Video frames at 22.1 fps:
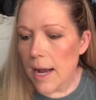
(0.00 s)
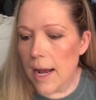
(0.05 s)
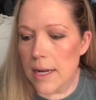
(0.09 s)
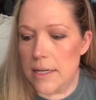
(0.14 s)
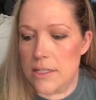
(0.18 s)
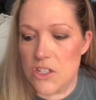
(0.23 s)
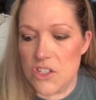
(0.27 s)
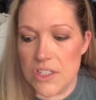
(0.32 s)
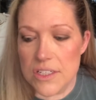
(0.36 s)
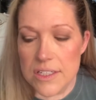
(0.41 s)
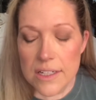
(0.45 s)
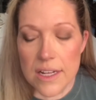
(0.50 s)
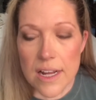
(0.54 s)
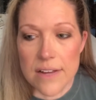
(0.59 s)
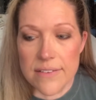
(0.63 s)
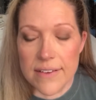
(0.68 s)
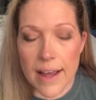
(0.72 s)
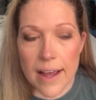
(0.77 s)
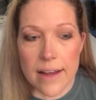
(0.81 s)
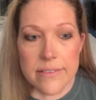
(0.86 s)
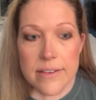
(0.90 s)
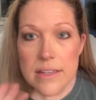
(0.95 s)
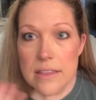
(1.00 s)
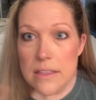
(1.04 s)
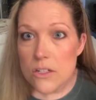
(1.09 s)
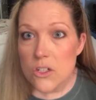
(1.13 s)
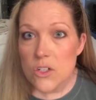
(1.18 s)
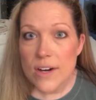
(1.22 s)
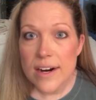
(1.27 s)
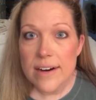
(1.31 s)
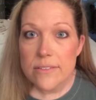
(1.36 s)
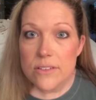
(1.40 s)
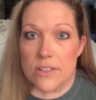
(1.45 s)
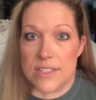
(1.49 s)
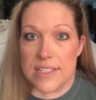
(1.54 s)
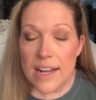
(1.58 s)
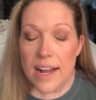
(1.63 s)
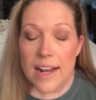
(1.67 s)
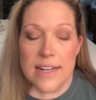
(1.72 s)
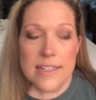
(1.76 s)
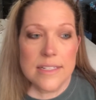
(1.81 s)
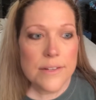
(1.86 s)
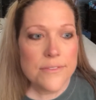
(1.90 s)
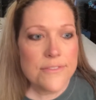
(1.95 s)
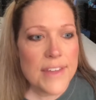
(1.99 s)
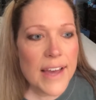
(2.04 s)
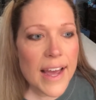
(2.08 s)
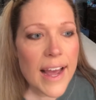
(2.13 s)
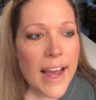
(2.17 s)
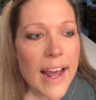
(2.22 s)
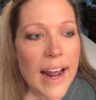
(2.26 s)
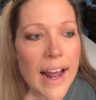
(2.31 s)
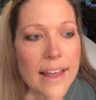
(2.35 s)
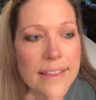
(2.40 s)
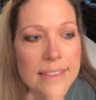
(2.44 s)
I just love having the travel size of that.